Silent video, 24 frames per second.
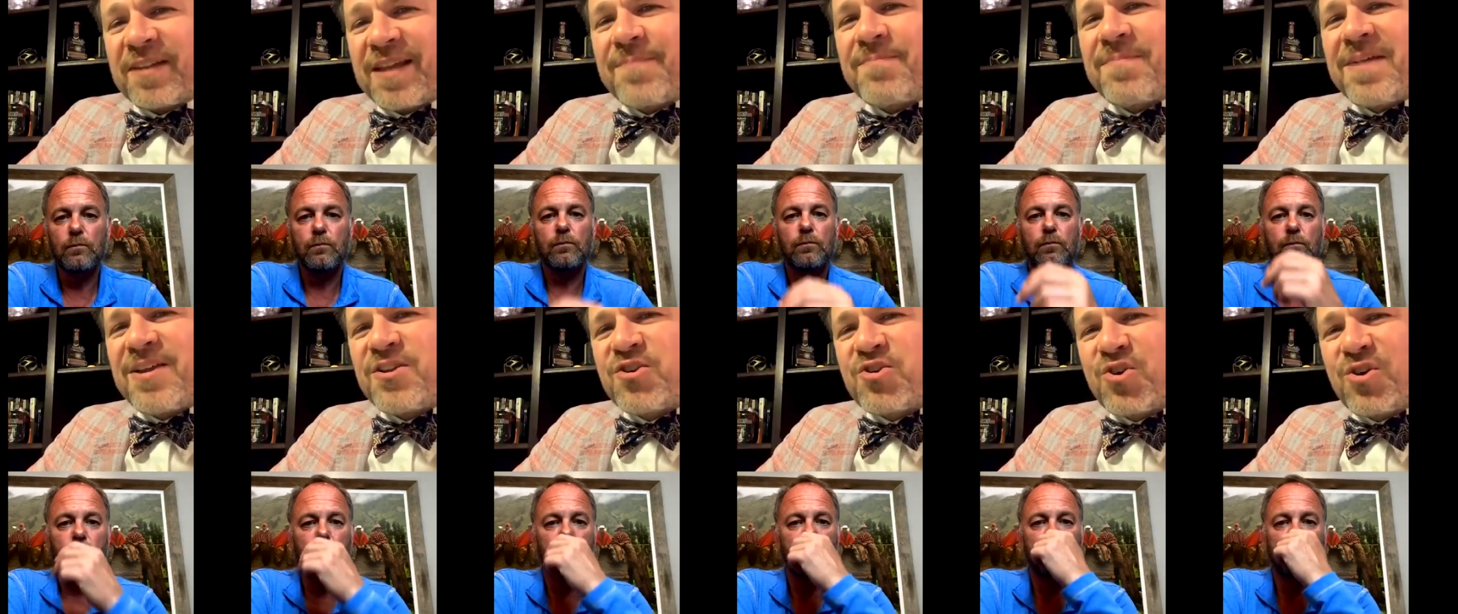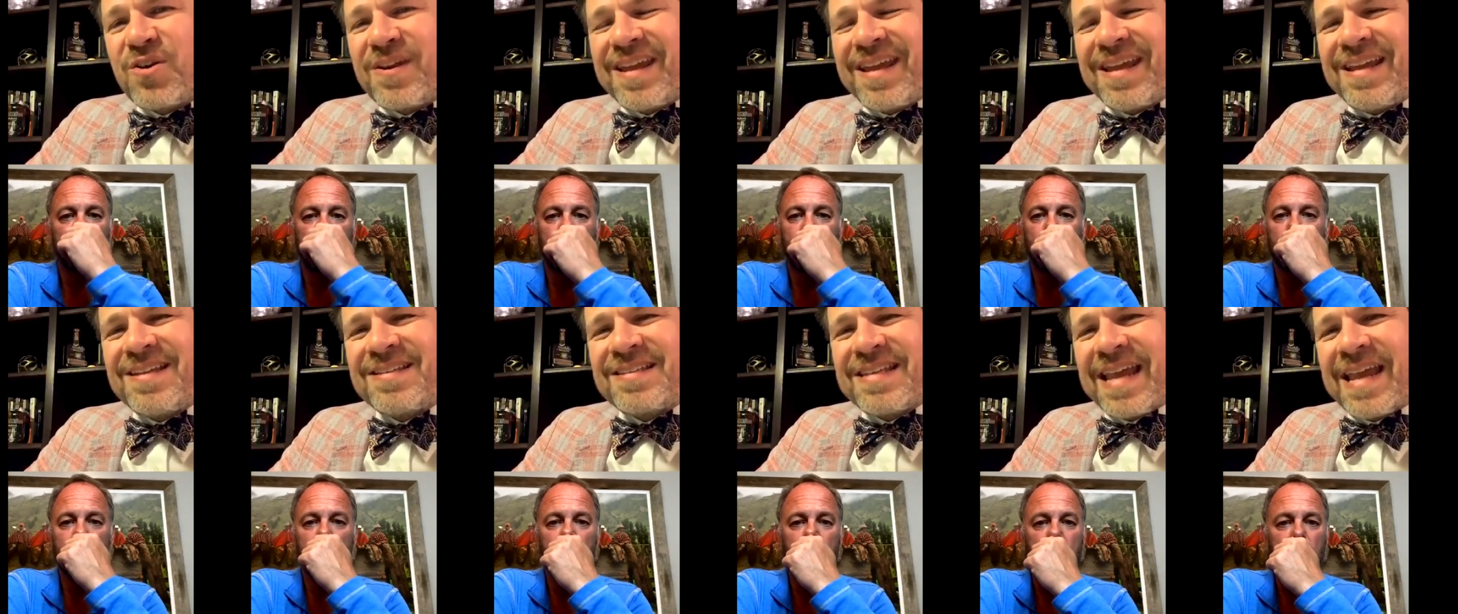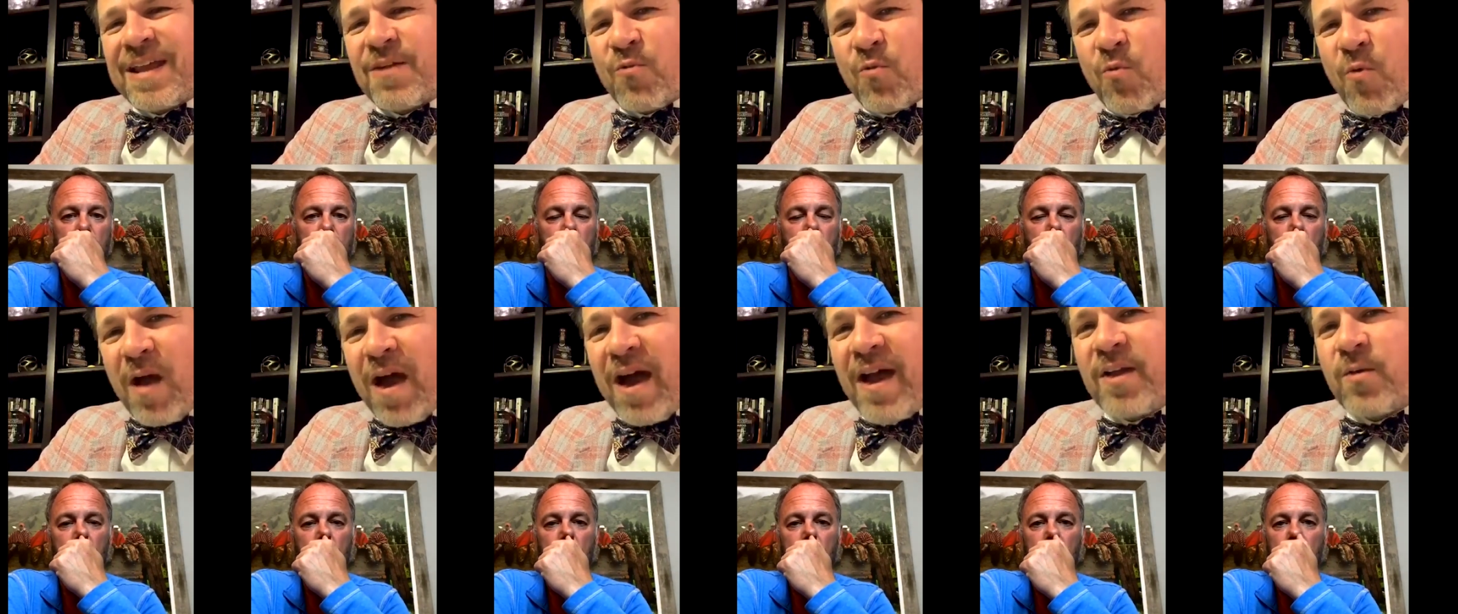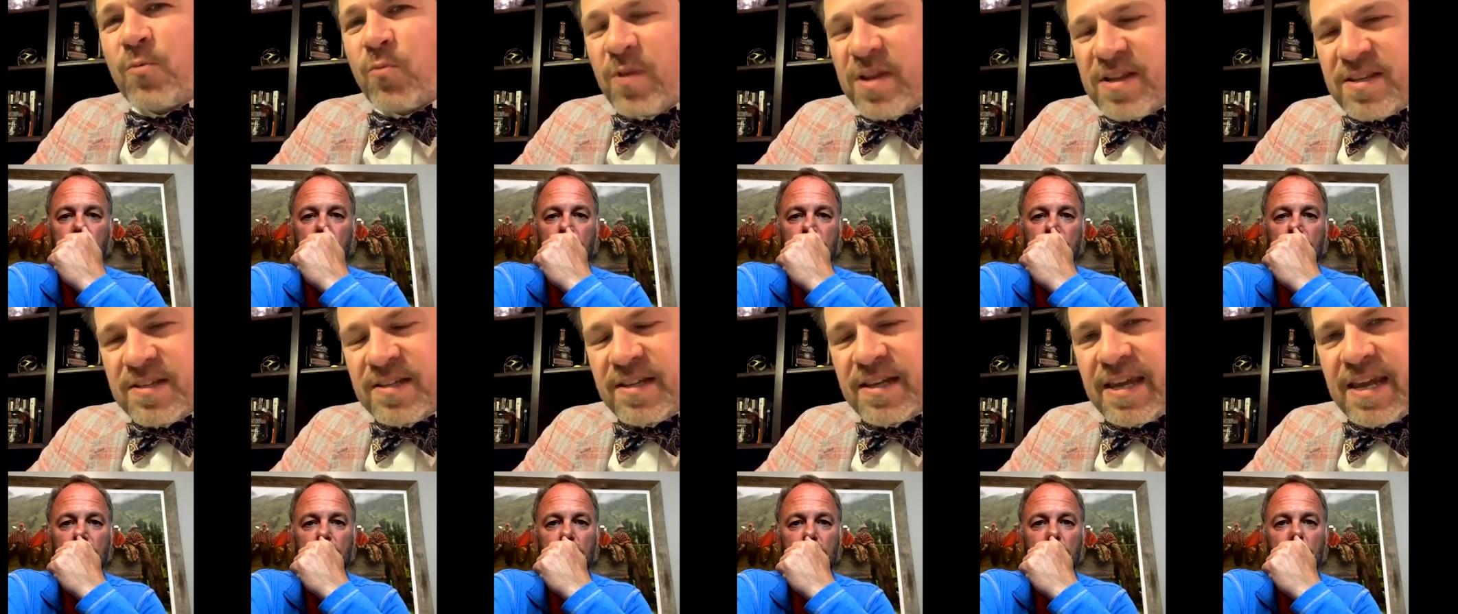Speaker 1: mention is a rye
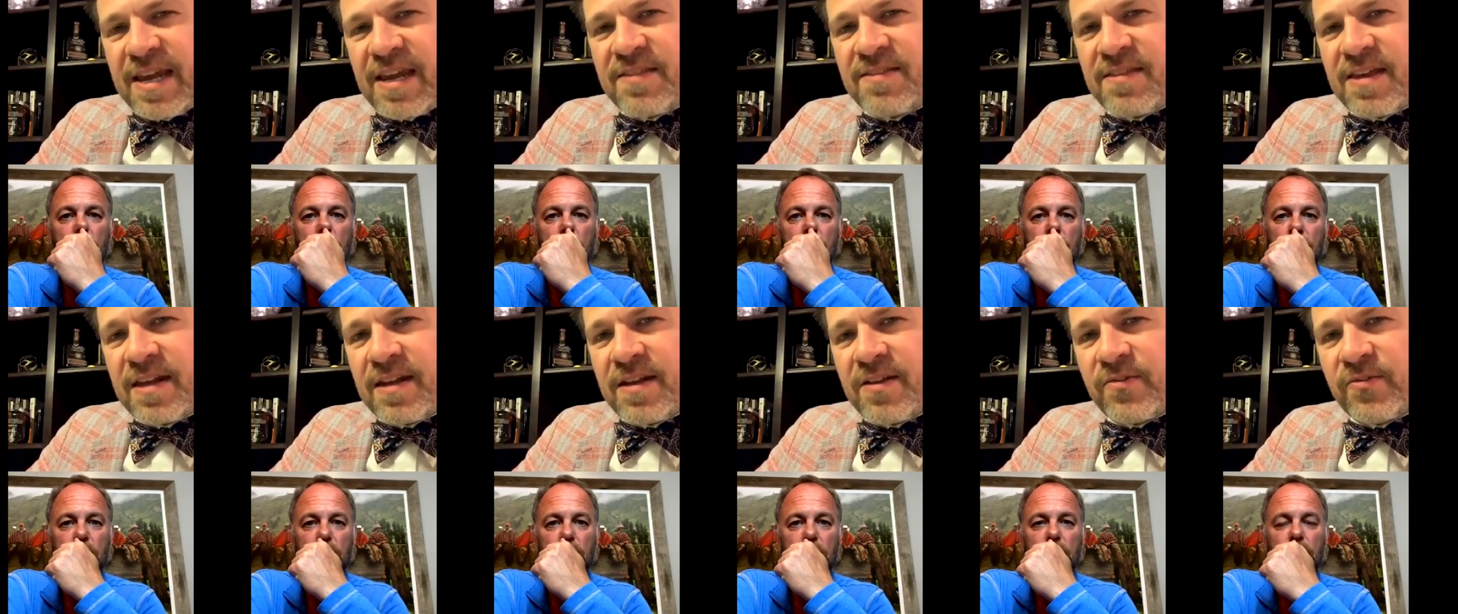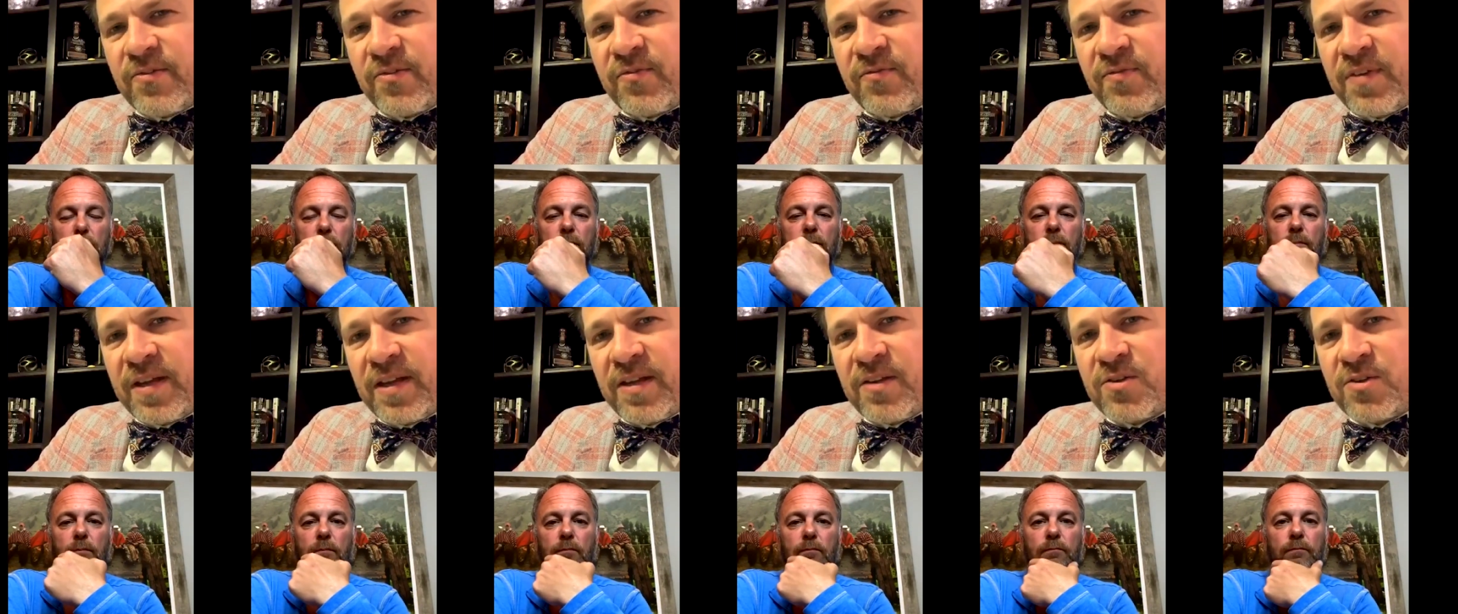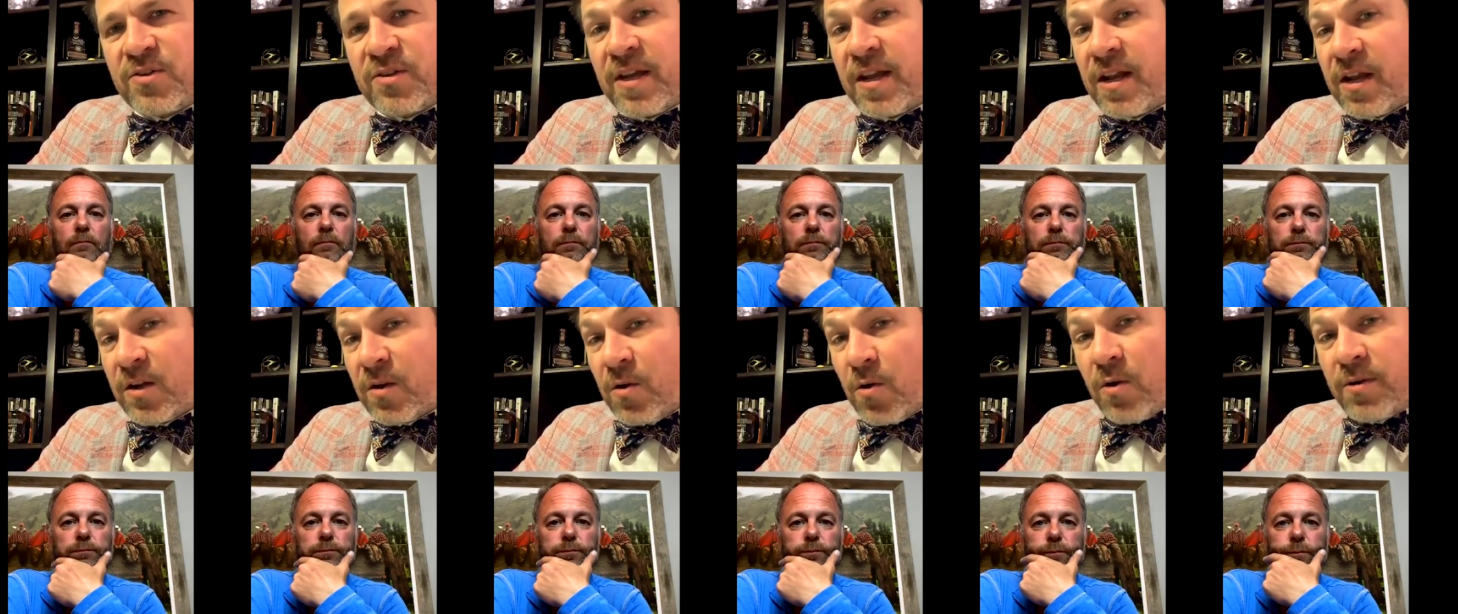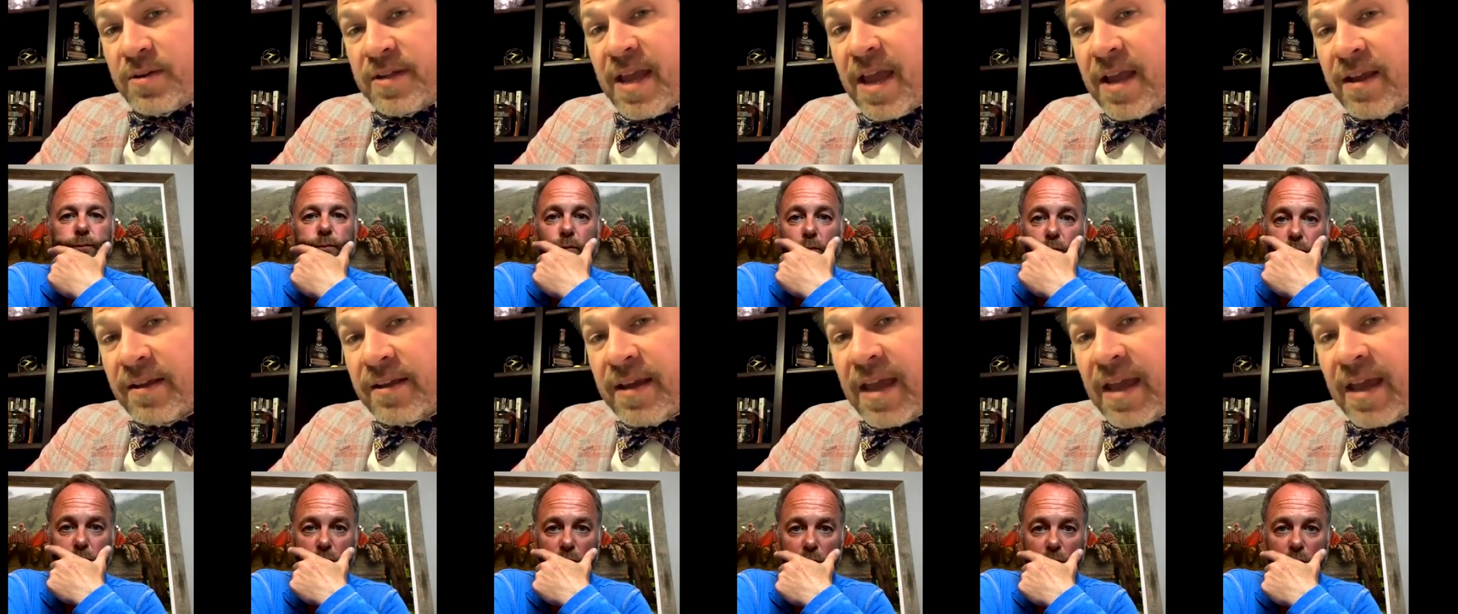whiskey that is finished in a cognac